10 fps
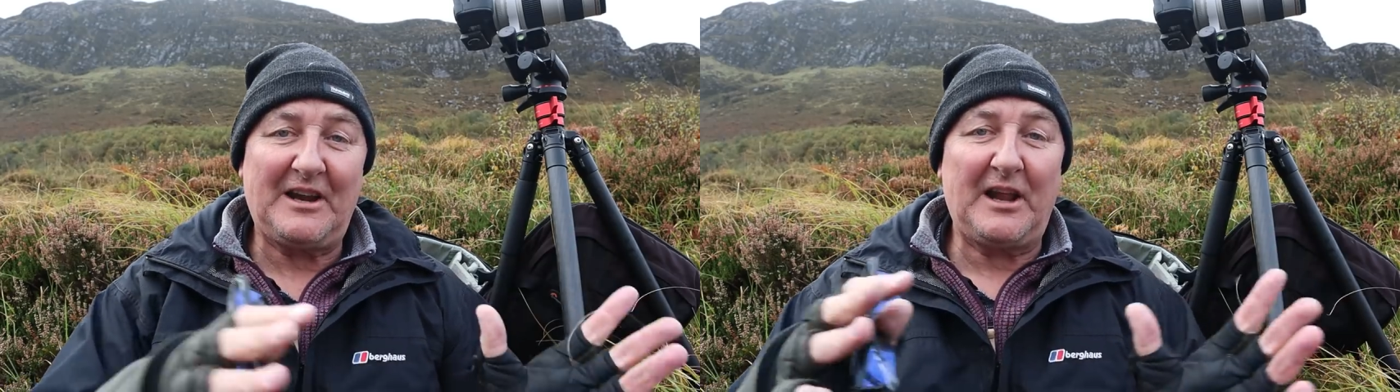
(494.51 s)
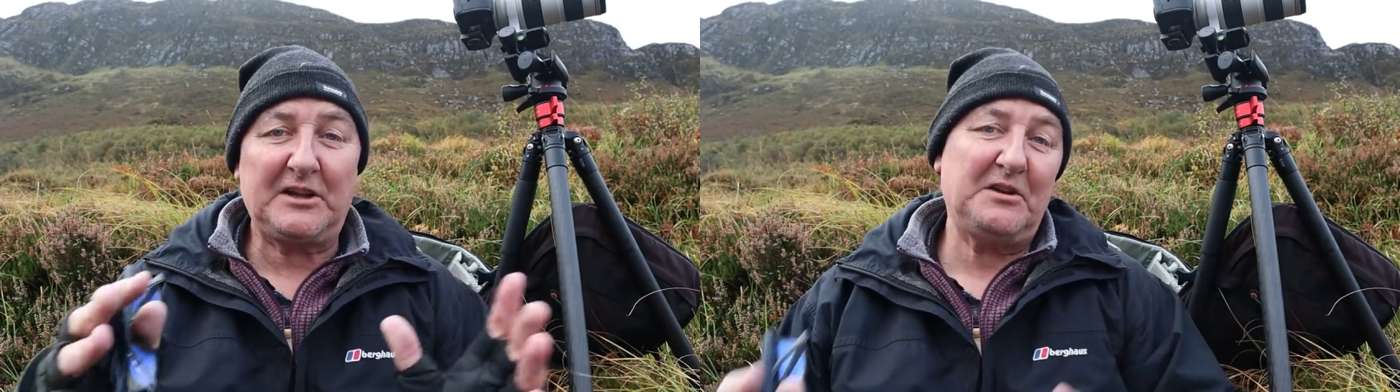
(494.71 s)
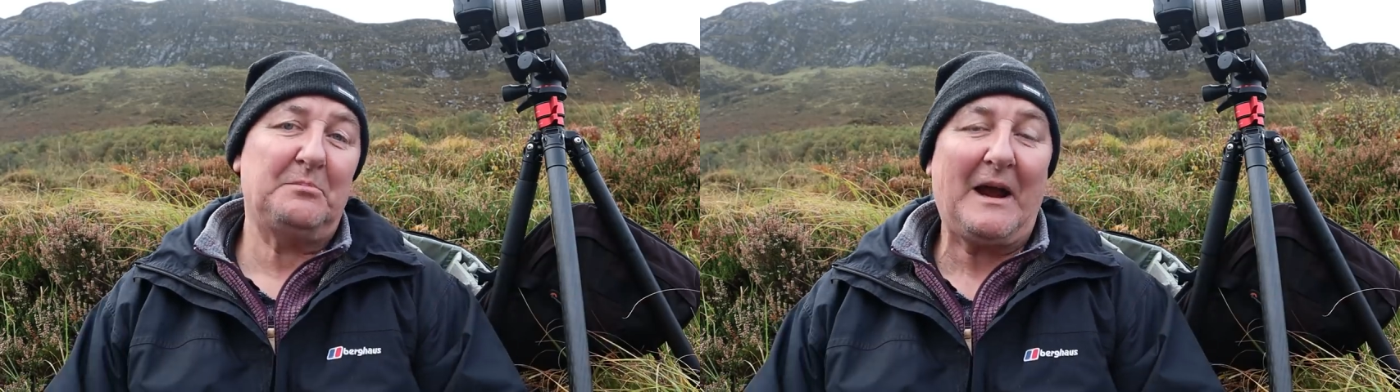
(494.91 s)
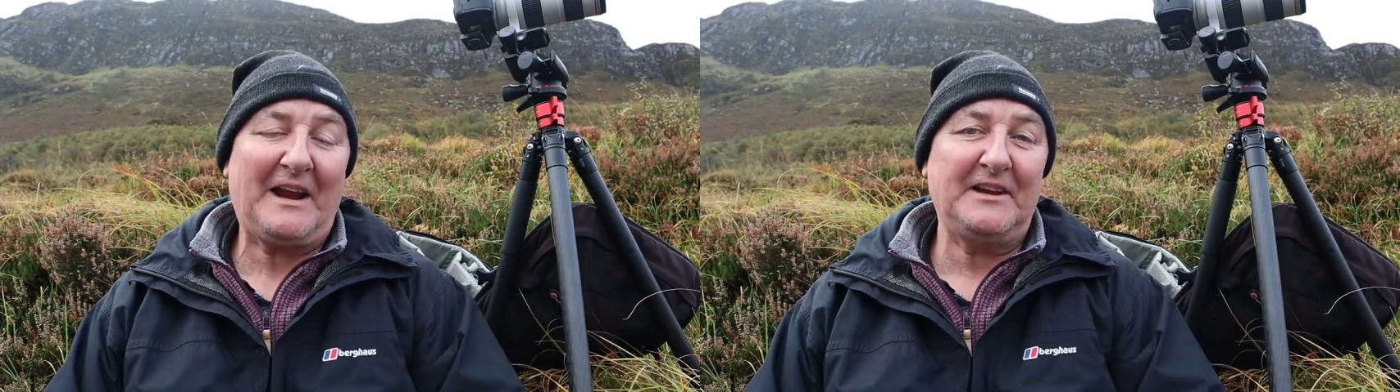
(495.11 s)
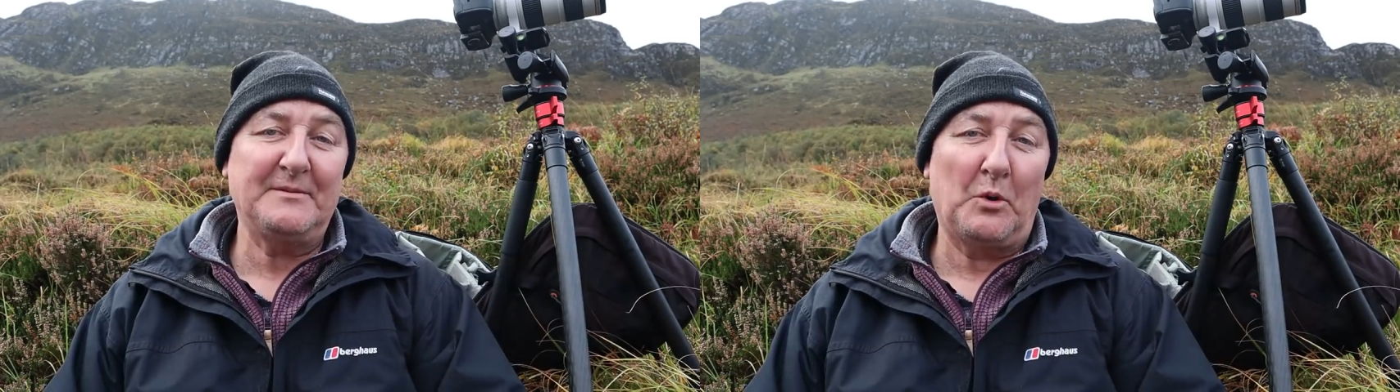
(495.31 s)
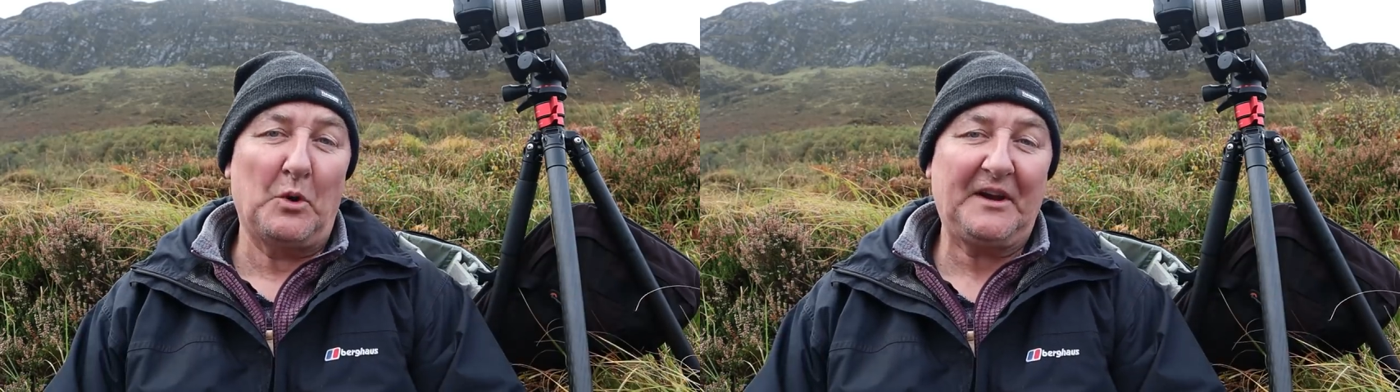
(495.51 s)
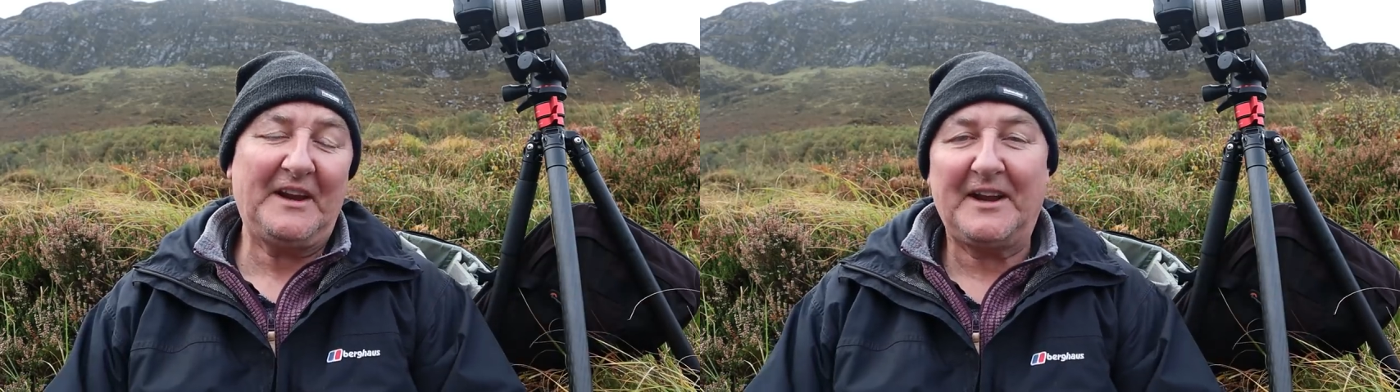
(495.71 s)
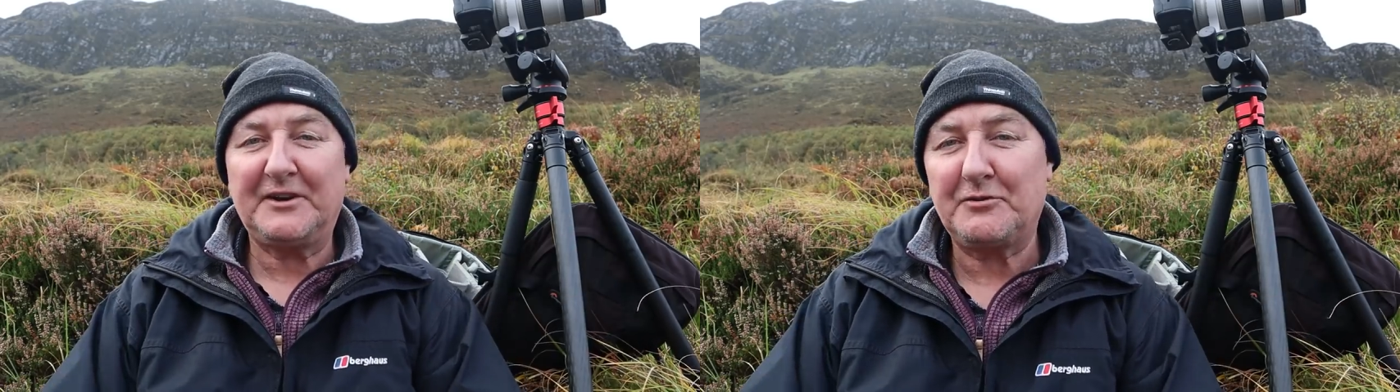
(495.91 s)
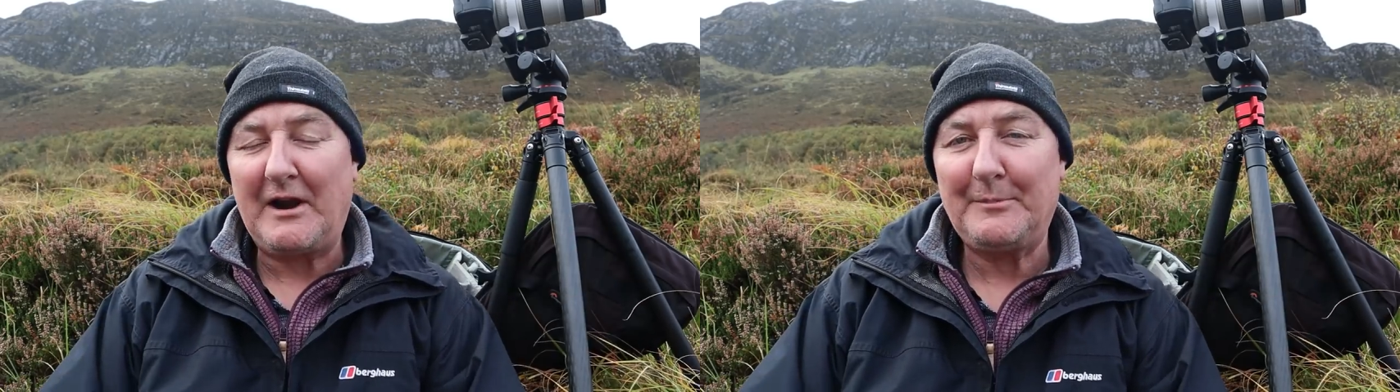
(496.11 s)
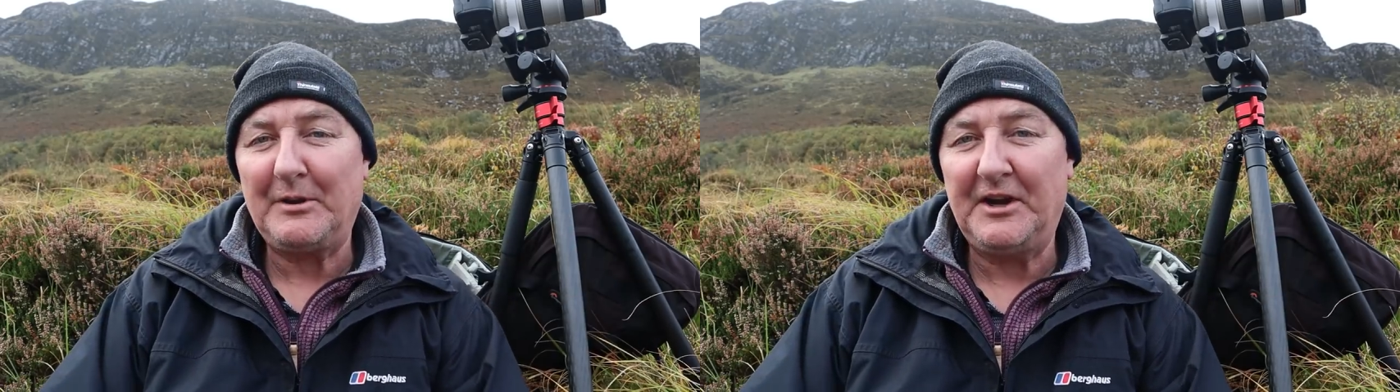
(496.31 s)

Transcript: and I'll come back in the morning and grab